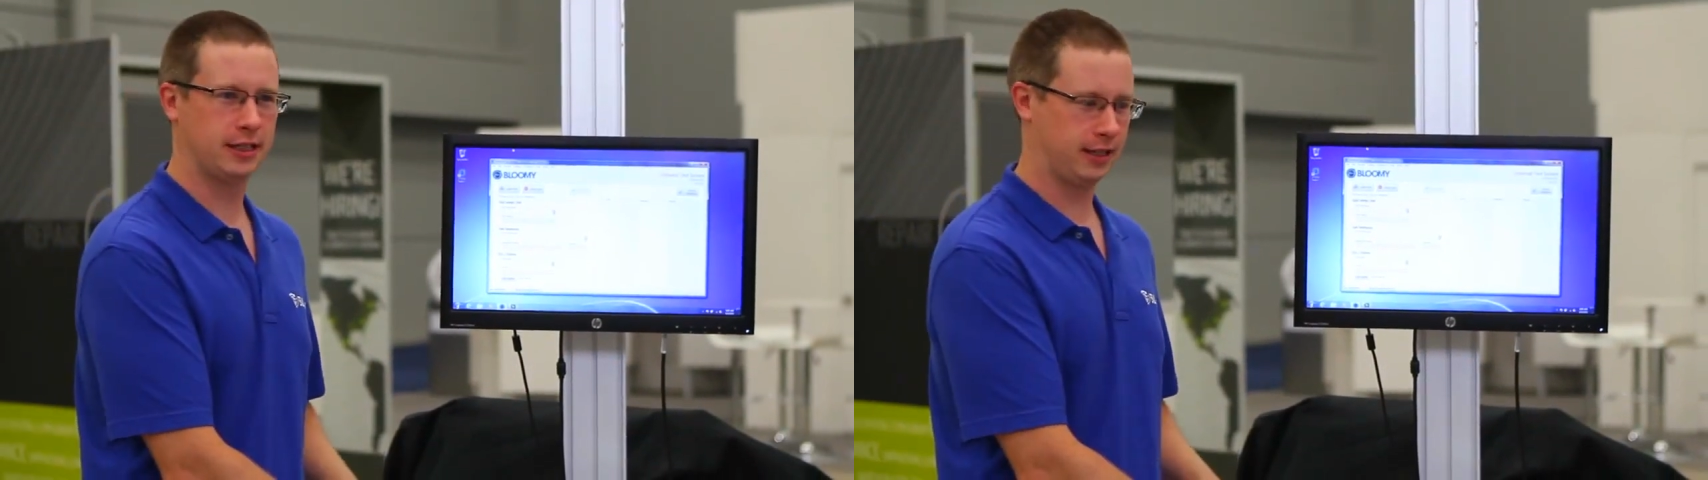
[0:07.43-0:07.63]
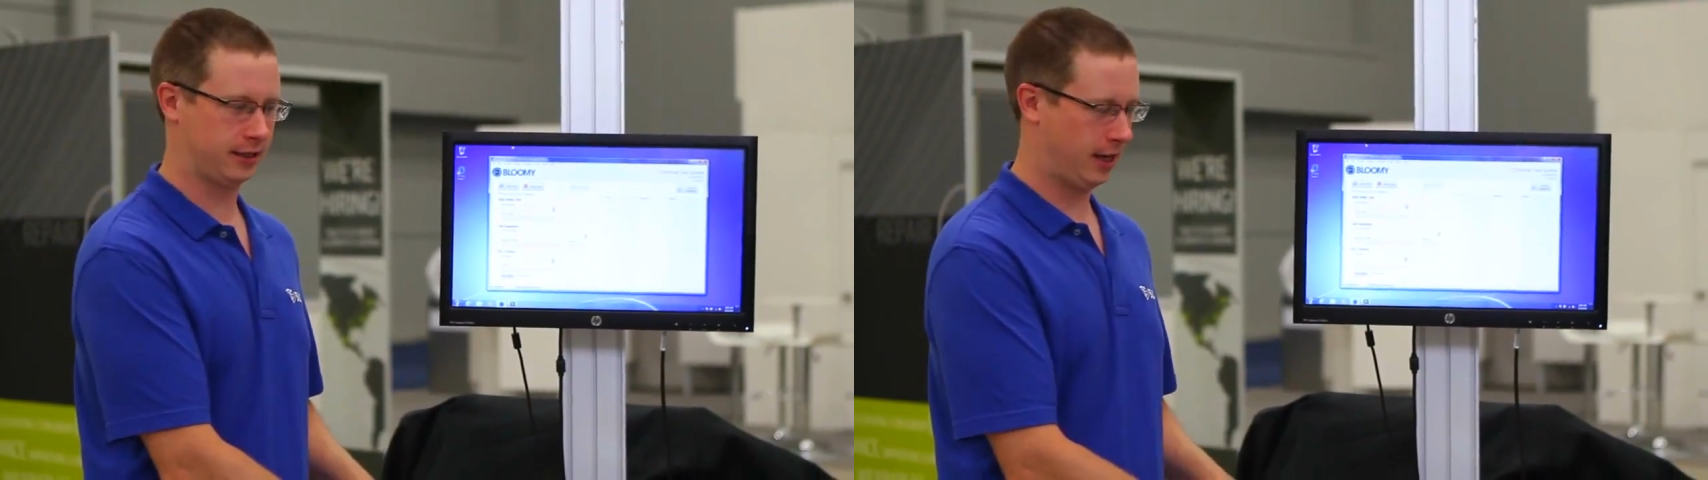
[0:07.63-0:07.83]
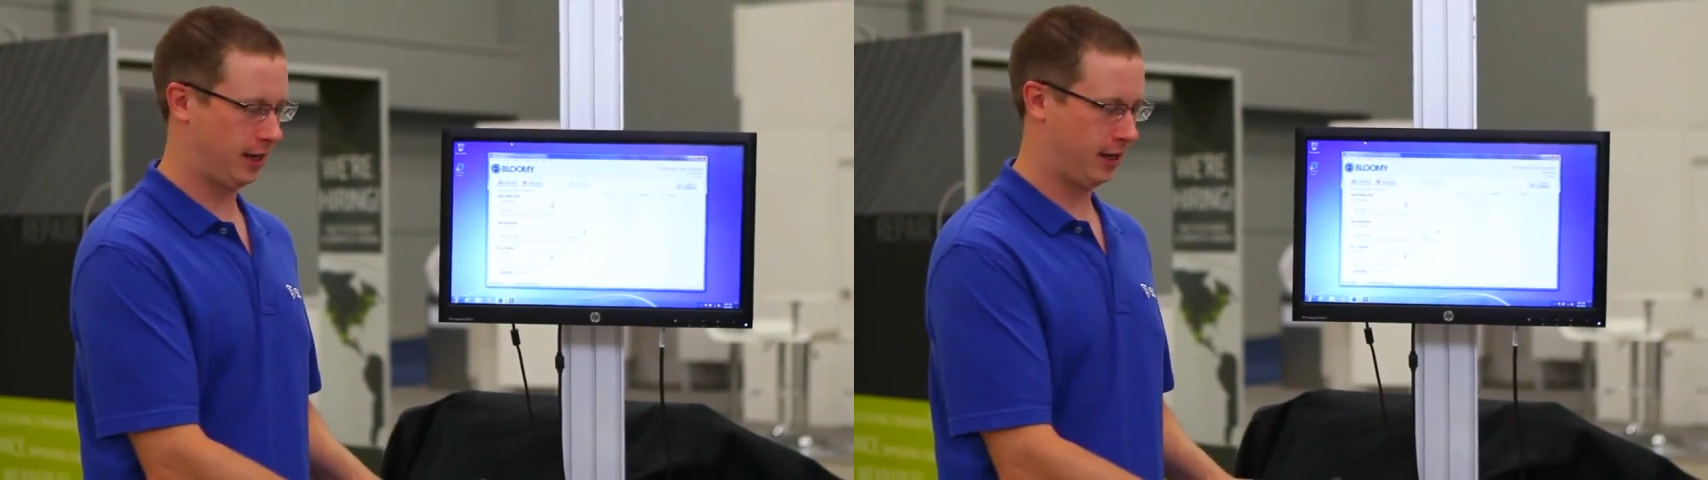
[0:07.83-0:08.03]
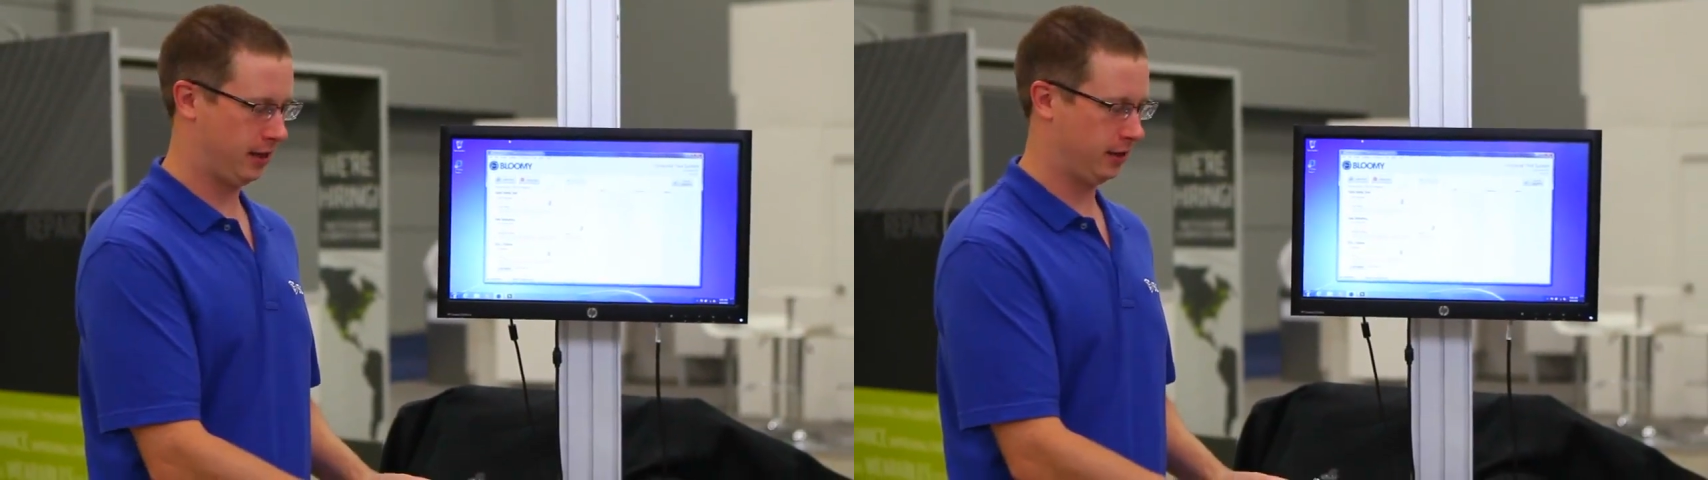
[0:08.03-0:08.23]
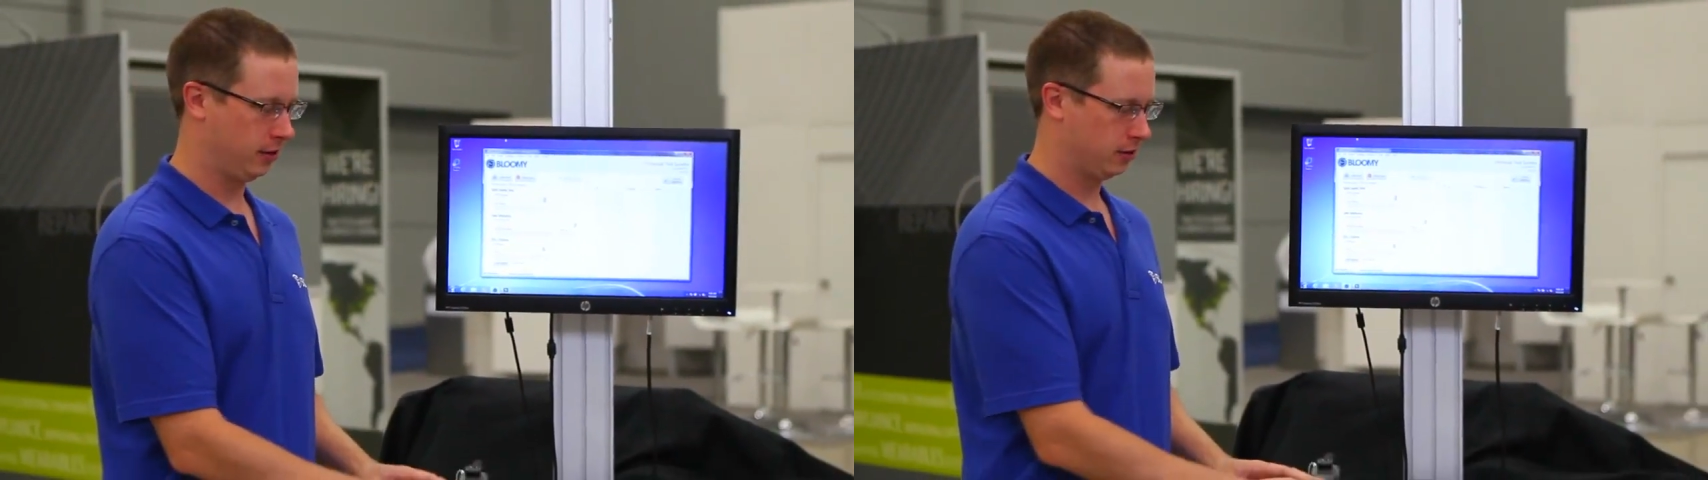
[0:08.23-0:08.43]
is
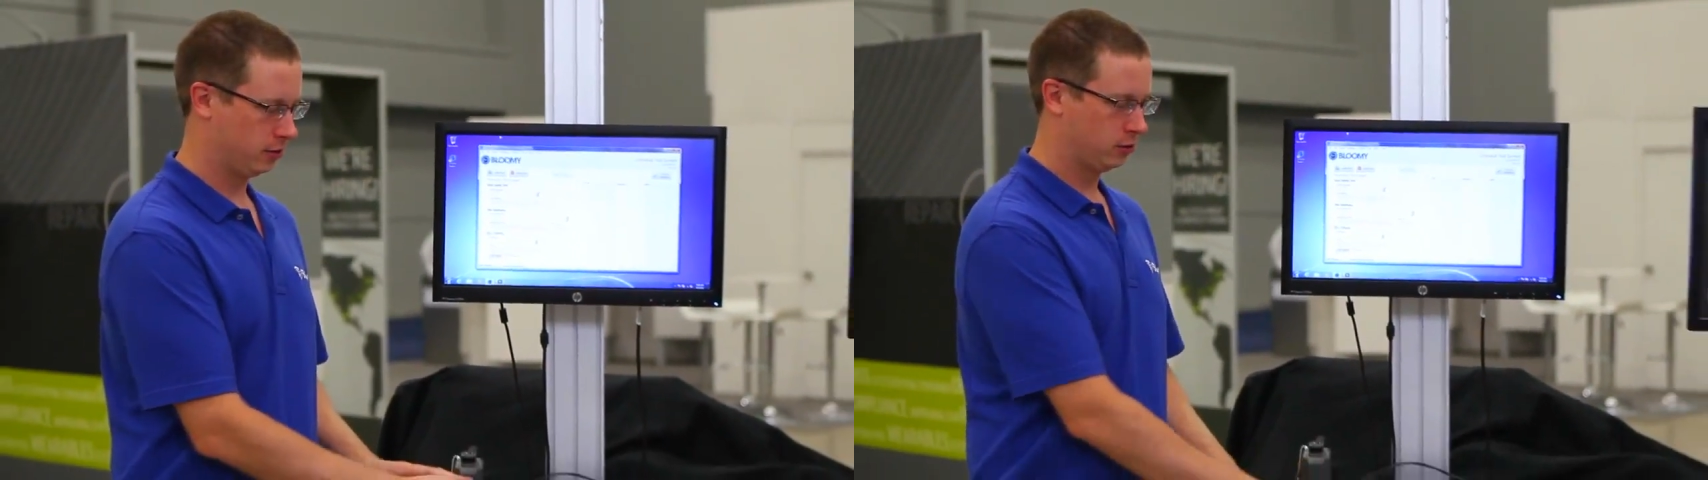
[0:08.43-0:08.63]
a